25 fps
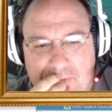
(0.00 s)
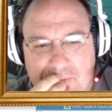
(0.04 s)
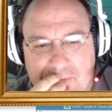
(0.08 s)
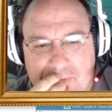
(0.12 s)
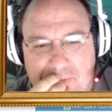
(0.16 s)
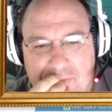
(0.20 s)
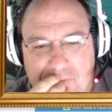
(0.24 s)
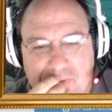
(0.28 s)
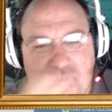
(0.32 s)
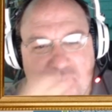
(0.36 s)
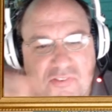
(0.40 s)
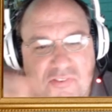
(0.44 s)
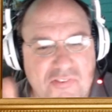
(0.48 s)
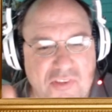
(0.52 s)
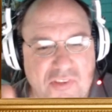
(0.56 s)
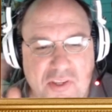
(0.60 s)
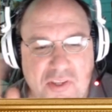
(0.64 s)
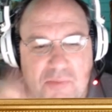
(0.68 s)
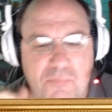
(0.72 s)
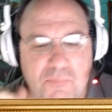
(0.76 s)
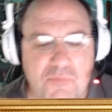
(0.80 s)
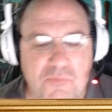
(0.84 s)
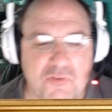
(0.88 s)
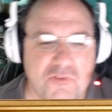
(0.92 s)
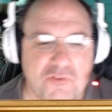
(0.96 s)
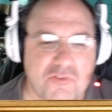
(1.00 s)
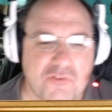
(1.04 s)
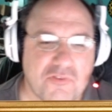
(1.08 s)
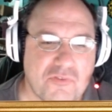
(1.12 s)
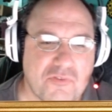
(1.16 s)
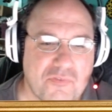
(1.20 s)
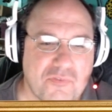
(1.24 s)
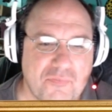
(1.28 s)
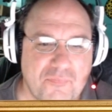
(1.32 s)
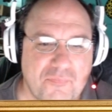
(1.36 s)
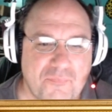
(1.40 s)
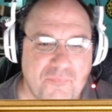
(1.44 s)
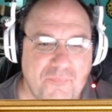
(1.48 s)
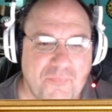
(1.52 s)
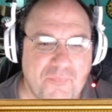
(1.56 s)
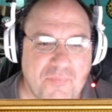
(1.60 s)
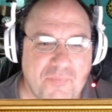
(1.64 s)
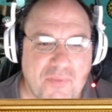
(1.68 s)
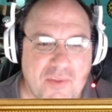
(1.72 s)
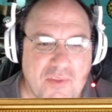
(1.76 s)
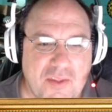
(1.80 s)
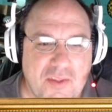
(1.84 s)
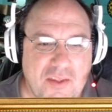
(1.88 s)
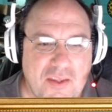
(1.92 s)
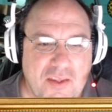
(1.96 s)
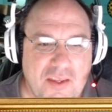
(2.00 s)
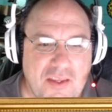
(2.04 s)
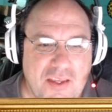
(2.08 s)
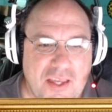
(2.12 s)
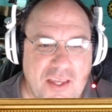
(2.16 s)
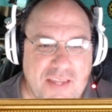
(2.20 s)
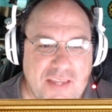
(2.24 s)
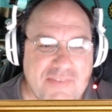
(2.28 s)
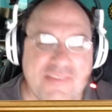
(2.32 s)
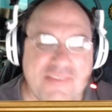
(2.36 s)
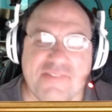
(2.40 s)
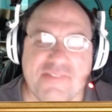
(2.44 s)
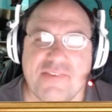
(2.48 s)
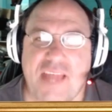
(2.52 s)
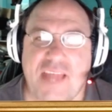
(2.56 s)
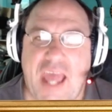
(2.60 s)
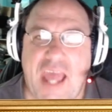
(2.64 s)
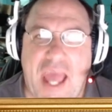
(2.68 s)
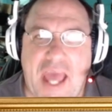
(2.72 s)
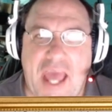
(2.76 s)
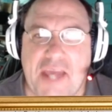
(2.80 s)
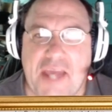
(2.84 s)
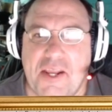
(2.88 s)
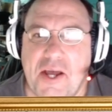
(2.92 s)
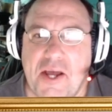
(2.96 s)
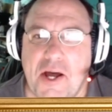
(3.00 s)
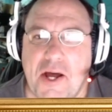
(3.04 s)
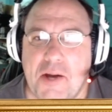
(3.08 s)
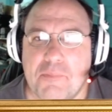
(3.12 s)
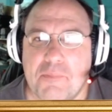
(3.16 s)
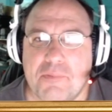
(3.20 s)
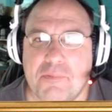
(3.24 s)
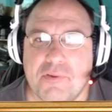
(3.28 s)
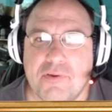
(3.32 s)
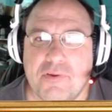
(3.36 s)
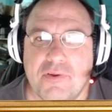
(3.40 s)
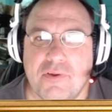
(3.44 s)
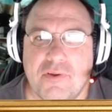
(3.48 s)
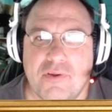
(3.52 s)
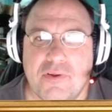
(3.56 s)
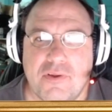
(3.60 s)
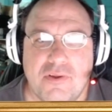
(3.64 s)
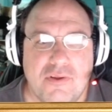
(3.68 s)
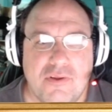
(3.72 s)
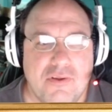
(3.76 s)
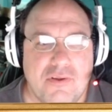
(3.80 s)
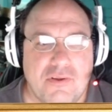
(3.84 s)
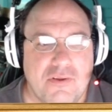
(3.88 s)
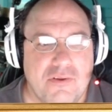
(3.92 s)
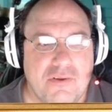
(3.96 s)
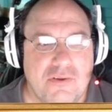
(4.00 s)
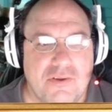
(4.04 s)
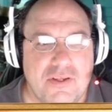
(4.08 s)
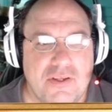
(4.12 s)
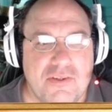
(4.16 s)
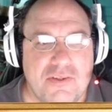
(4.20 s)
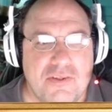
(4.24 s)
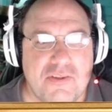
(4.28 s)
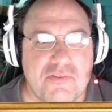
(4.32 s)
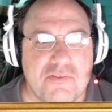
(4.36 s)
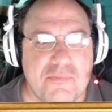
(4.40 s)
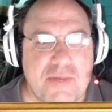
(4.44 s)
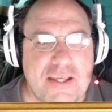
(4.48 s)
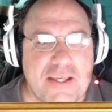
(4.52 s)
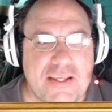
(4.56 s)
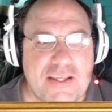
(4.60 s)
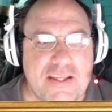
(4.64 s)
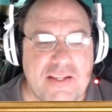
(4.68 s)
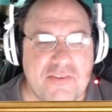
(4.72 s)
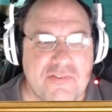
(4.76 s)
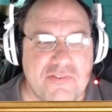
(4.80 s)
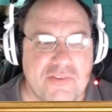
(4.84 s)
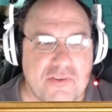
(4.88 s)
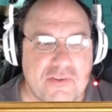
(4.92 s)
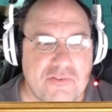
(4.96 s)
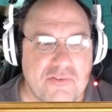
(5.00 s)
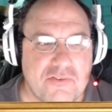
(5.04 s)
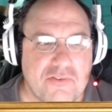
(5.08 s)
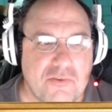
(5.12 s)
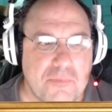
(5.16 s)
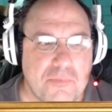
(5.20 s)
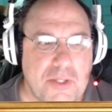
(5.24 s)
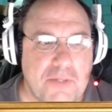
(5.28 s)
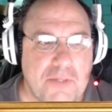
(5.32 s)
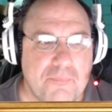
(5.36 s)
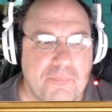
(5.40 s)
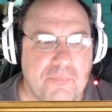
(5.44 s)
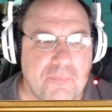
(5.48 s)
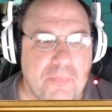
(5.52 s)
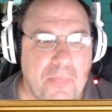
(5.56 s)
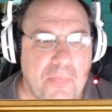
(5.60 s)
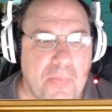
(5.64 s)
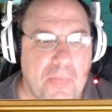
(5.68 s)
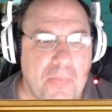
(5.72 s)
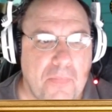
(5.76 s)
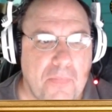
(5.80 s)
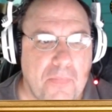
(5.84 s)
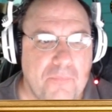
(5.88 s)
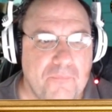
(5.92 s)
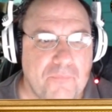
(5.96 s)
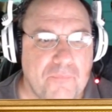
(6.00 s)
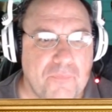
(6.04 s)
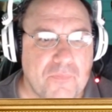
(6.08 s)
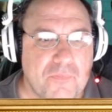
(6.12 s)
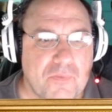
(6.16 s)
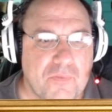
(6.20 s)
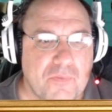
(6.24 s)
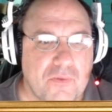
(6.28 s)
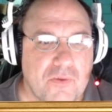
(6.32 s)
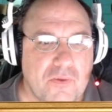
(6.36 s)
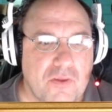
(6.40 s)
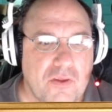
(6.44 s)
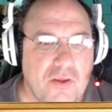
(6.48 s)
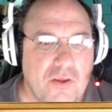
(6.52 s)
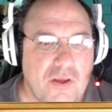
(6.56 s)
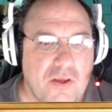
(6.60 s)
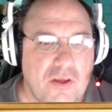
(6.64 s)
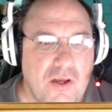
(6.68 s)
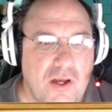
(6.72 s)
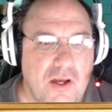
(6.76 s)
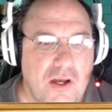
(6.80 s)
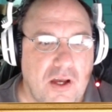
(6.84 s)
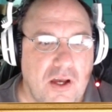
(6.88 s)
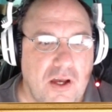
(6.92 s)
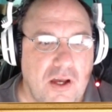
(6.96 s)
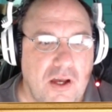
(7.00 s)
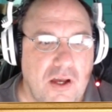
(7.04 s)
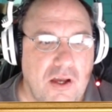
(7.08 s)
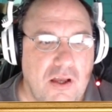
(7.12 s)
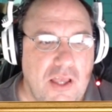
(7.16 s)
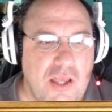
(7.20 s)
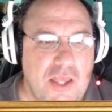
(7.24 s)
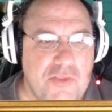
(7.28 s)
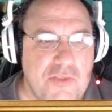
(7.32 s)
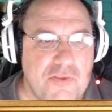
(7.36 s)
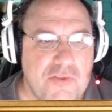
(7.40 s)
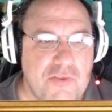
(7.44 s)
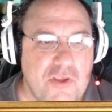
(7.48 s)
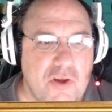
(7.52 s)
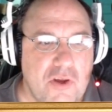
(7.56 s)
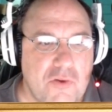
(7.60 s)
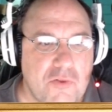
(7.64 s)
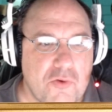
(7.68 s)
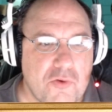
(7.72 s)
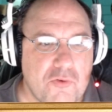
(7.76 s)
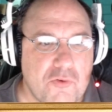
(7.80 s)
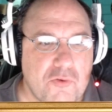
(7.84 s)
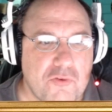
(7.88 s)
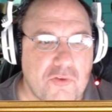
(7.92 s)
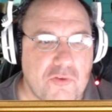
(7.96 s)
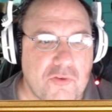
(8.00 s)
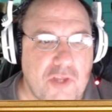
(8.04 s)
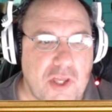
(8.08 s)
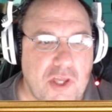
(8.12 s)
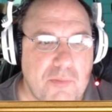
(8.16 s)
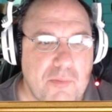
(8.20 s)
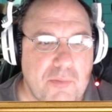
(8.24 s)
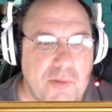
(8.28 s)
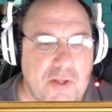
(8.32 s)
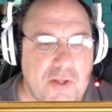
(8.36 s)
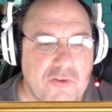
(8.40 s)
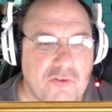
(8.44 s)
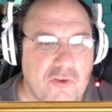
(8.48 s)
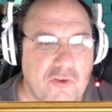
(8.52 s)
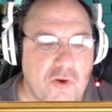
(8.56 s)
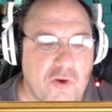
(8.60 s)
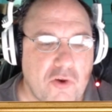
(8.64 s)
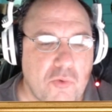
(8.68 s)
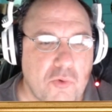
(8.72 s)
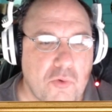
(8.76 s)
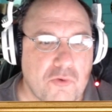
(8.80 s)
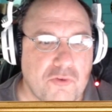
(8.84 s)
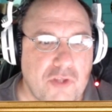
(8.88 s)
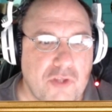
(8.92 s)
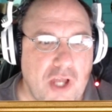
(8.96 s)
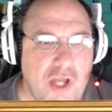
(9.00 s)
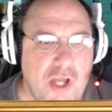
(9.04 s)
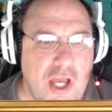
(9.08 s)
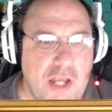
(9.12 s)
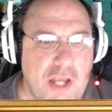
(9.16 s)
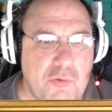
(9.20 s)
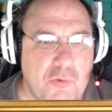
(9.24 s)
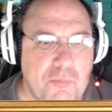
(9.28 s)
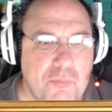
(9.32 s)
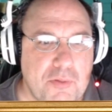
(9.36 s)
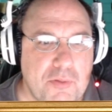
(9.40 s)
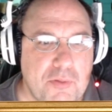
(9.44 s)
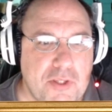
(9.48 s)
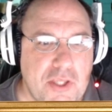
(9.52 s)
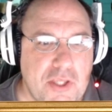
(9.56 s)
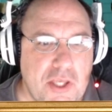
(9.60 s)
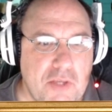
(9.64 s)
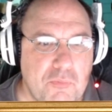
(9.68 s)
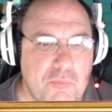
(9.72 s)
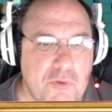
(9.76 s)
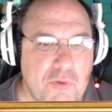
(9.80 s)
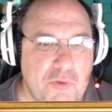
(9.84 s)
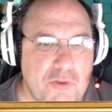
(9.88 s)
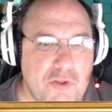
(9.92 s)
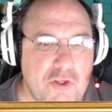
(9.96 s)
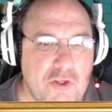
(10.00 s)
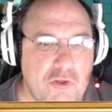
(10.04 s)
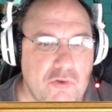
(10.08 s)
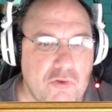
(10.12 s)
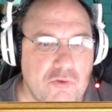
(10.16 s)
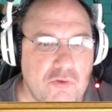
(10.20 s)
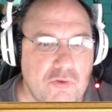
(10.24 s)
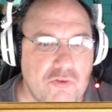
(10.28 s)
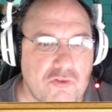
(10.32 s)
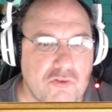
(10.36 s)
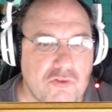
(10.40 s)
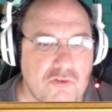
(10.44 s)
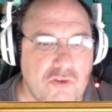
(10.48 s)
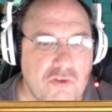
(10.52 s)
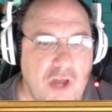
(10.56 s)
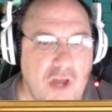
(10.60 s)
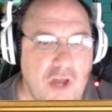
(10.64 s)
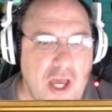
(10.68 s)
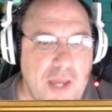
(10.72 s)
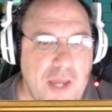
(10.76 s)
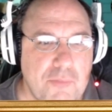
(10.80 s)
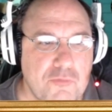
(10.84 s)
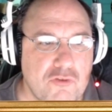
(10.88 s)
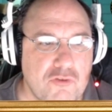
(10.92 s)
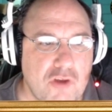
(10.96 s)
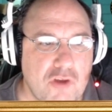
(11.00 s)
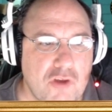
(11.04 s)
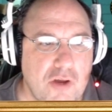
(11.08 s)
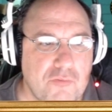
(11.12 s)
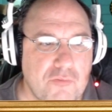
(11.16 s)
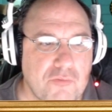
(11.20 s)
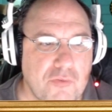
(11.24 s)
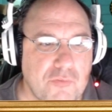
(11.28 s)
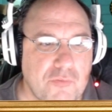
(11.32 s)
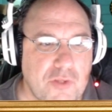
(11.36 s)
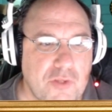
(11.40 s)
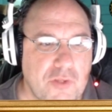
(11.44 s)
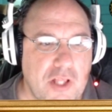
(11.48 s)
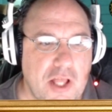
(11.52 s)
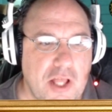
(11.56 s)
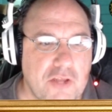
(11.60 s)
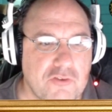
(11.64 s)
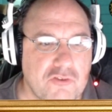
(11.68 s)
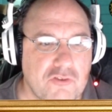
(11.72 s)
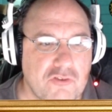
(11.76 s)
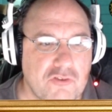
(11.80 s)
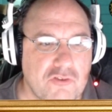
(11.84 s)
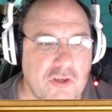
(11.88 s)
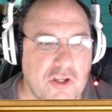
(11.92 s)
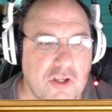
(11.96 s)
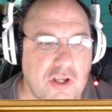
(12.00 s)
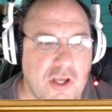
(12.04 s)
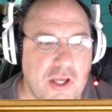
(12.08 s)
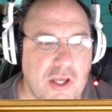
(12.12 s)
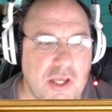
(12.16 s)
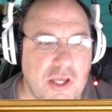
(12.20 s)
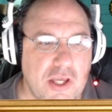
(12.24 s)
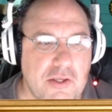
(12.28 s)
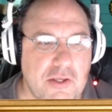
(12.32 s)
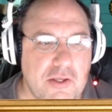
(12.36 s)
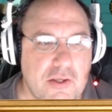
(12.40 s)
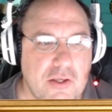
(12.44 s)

just seems it doesn't add up. It doesn't make any sense to me. Uh, and now there's this thing about Star Wars 9 would begin with a huge time jump from The Last Jedi.